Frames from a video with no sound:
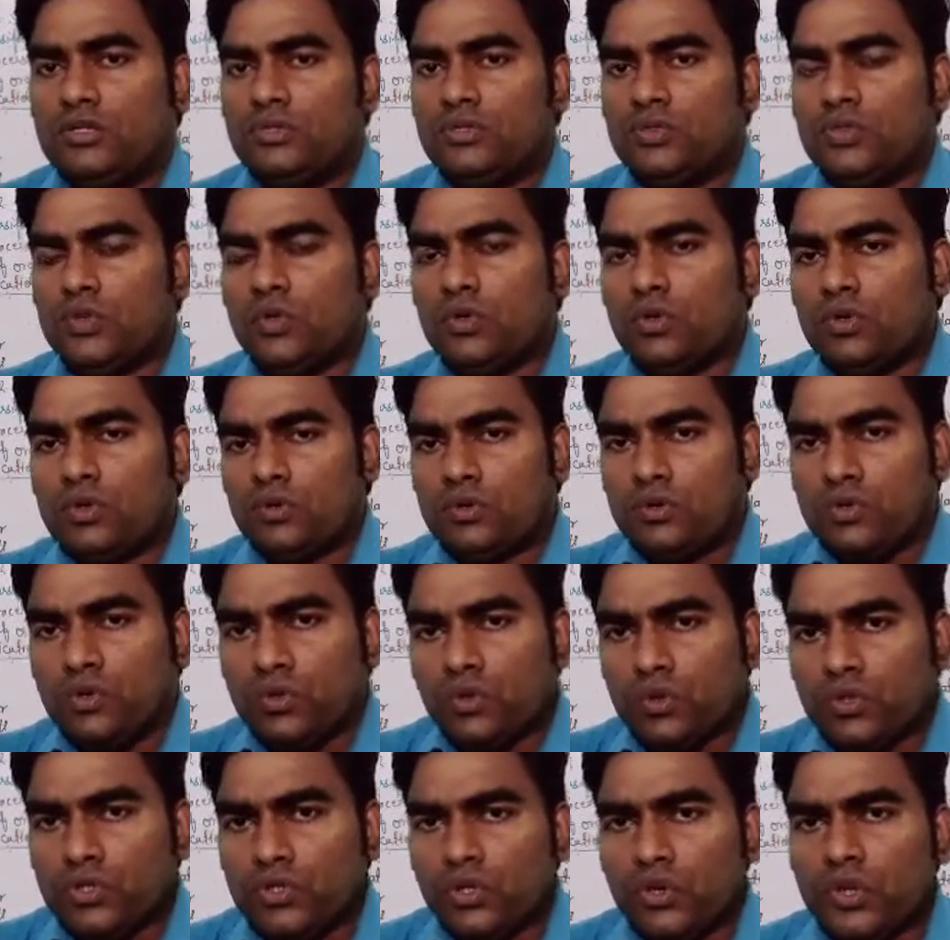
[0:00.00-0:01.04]
So
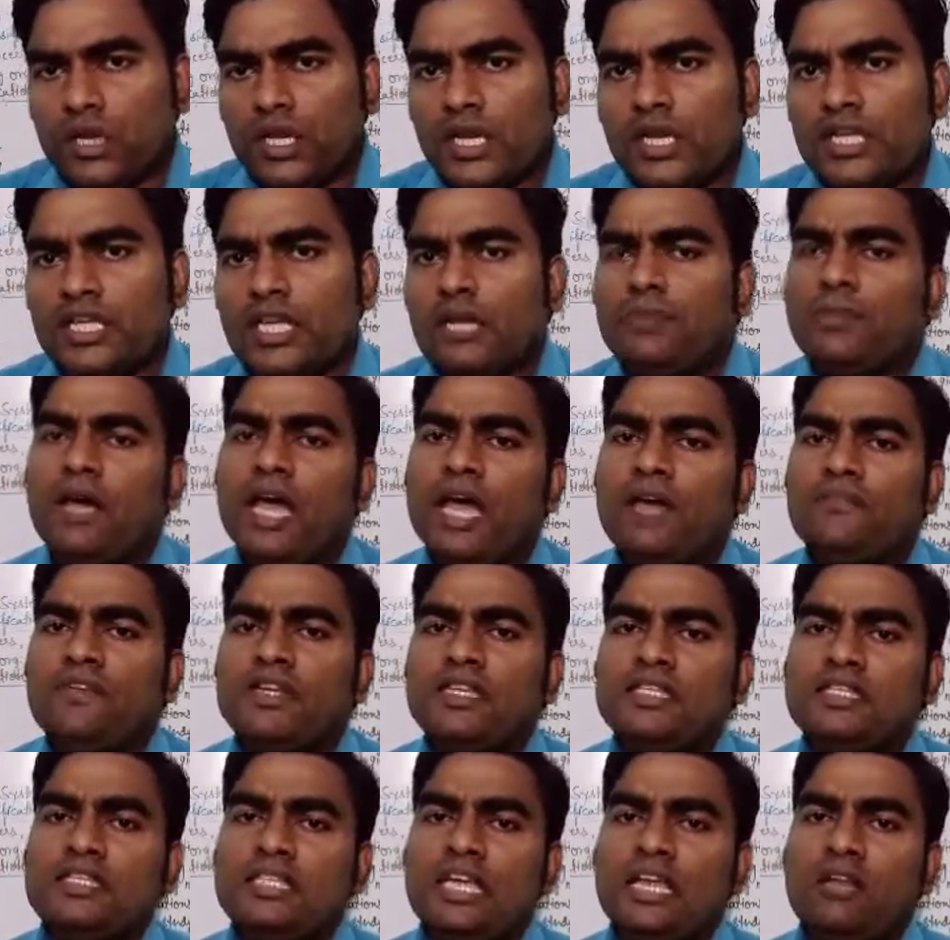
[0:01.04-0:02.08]
those organisms
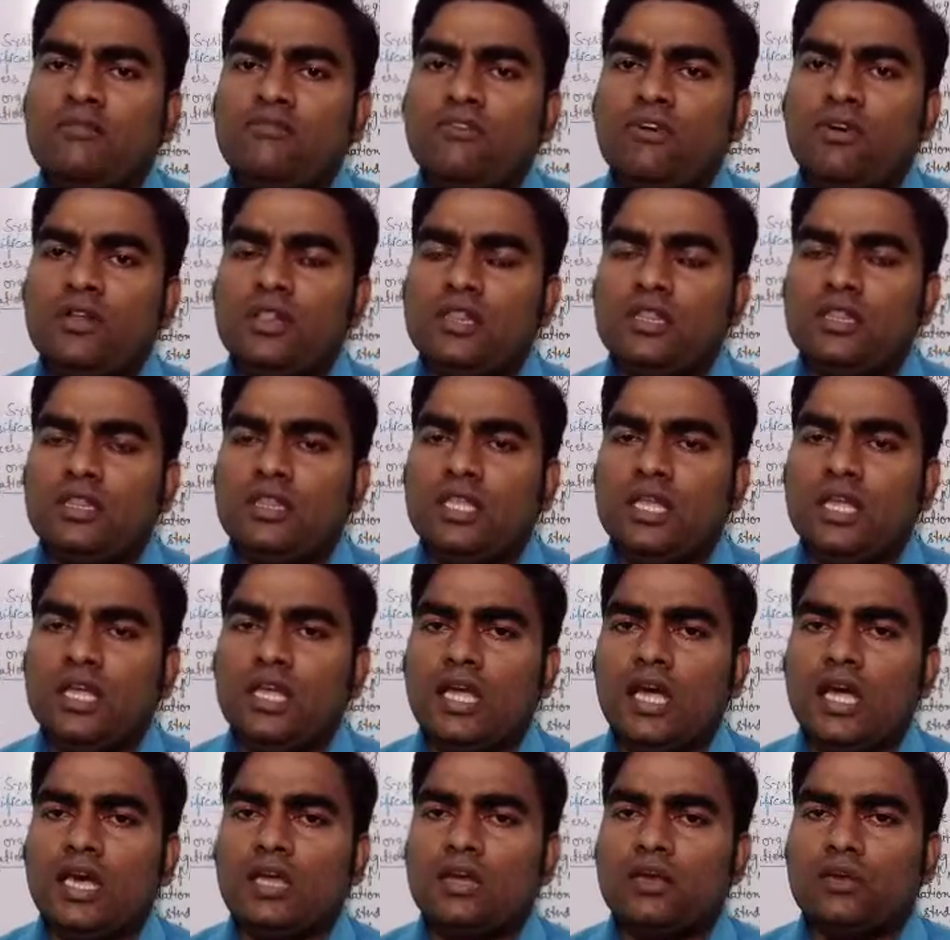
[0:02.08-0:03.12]
having cell wall,
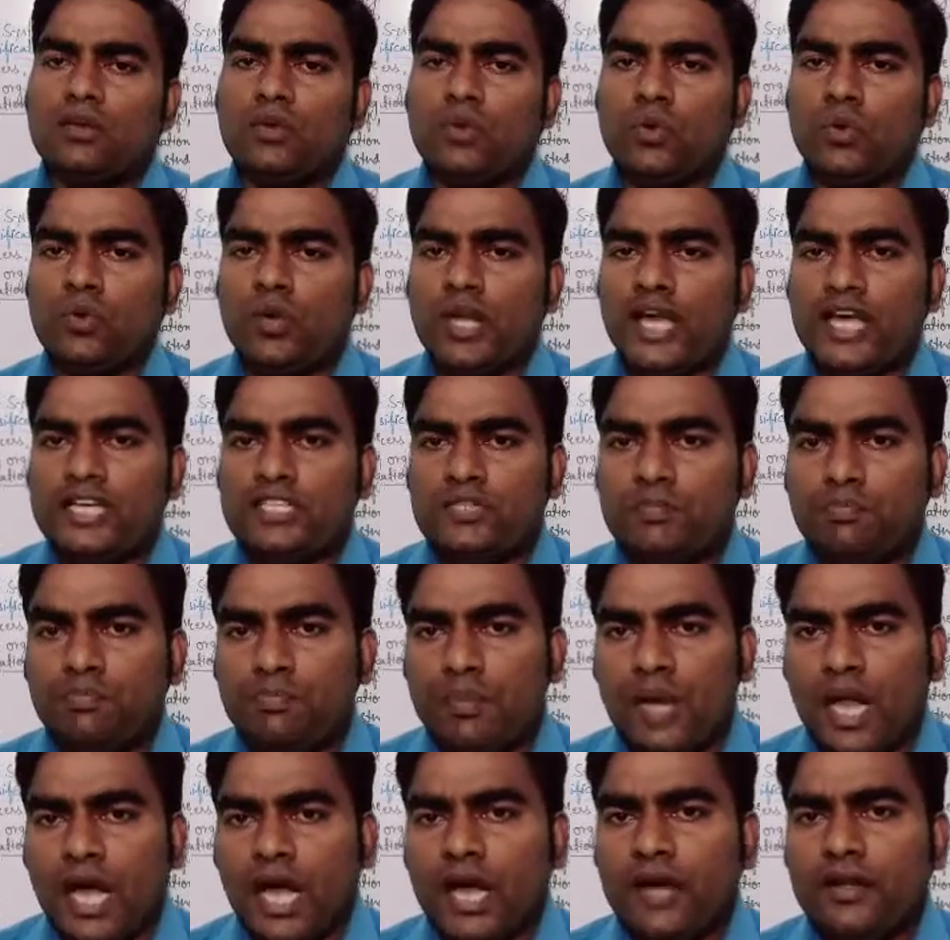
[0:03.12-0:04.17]
they are known
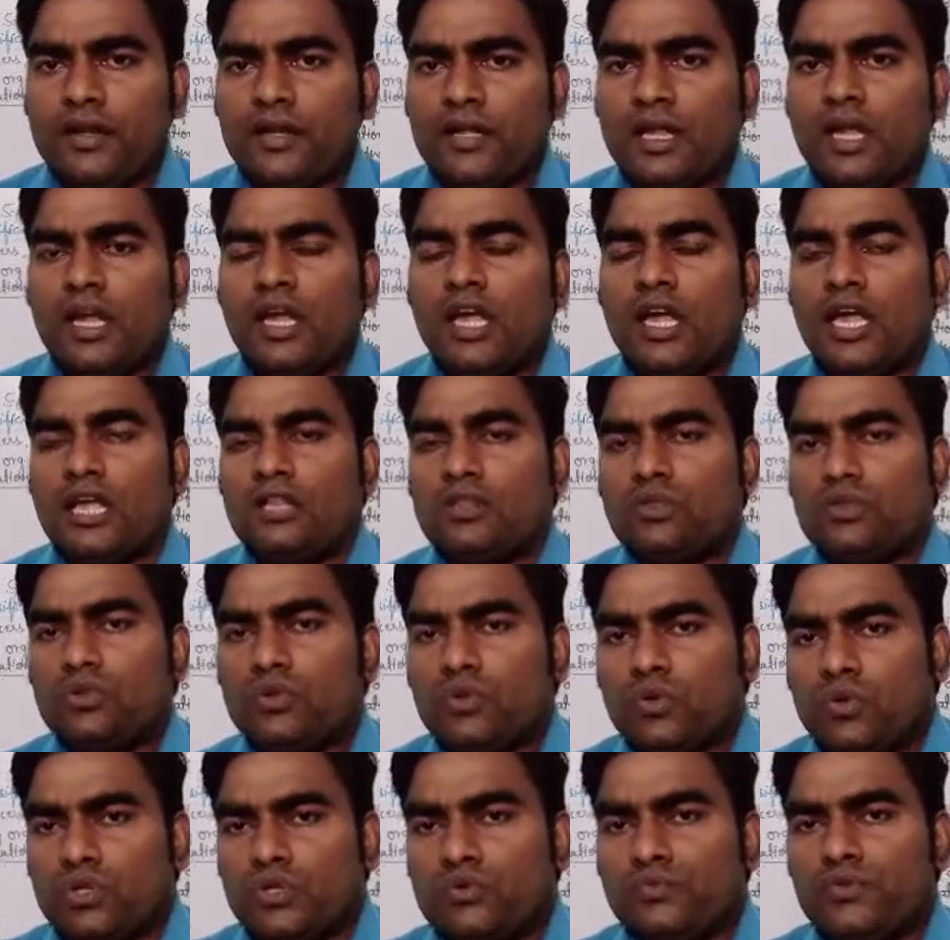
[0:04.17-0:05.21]
as plant, and
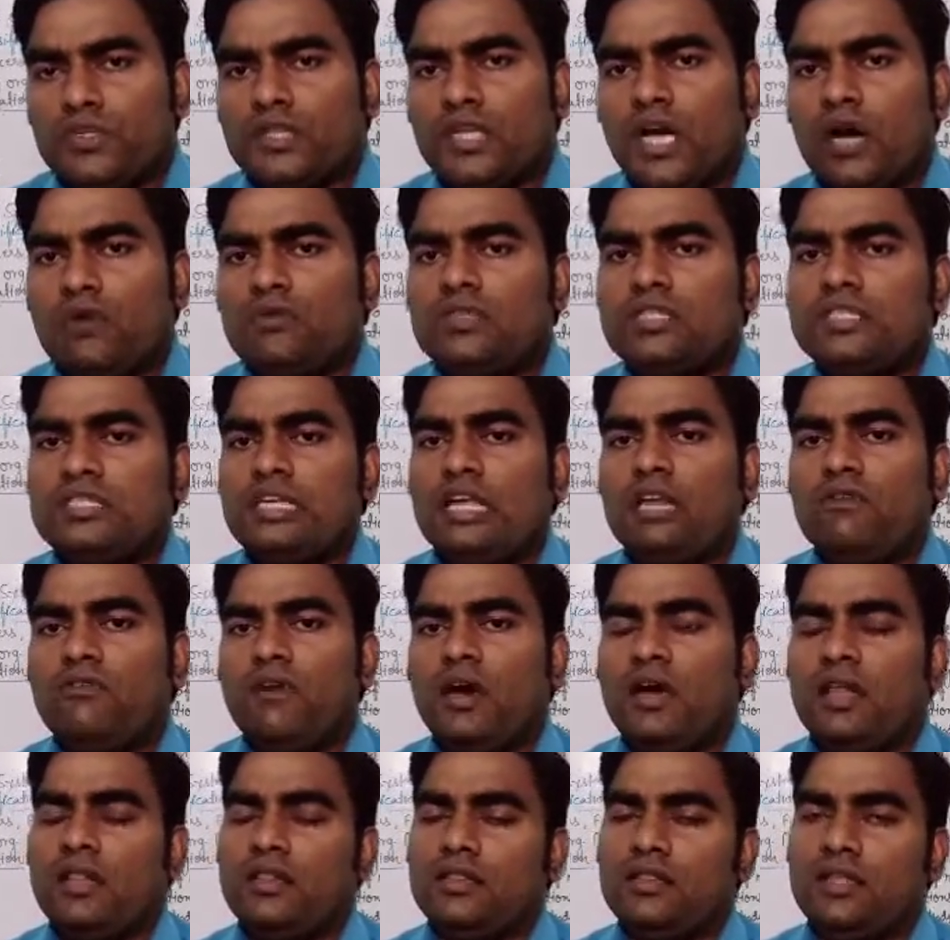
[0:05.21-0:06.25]
those without cell
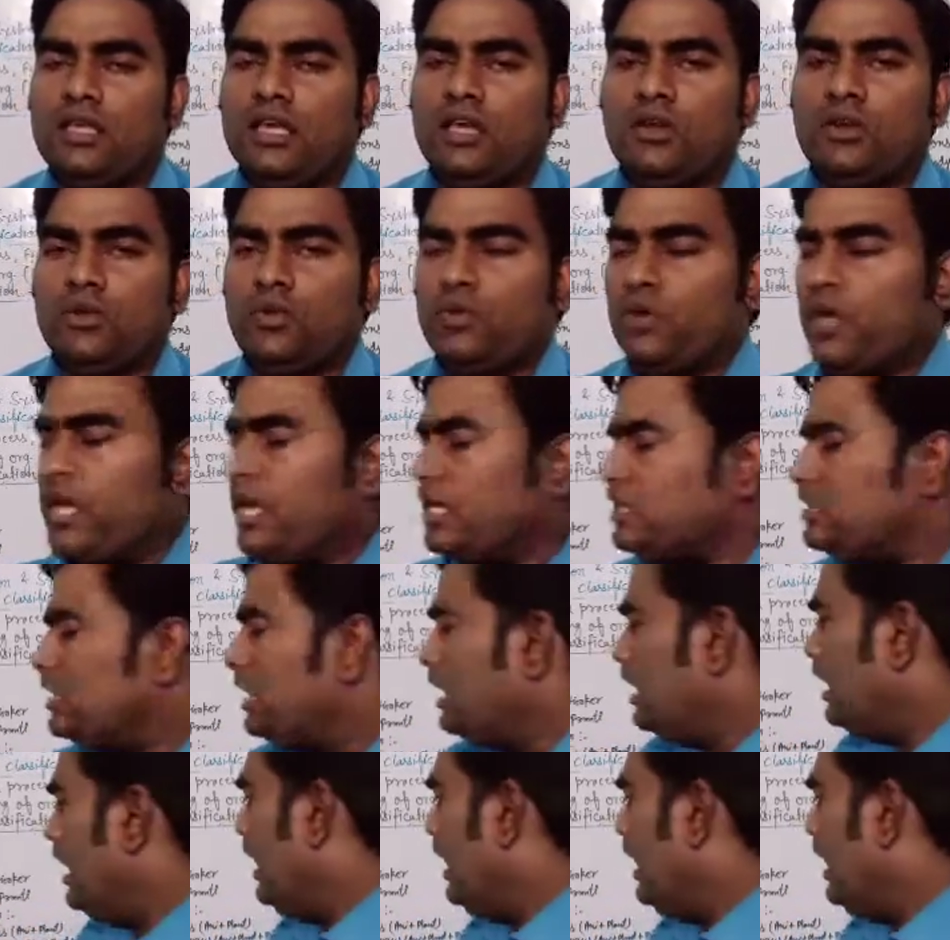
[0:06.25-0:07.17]
wall, they are known as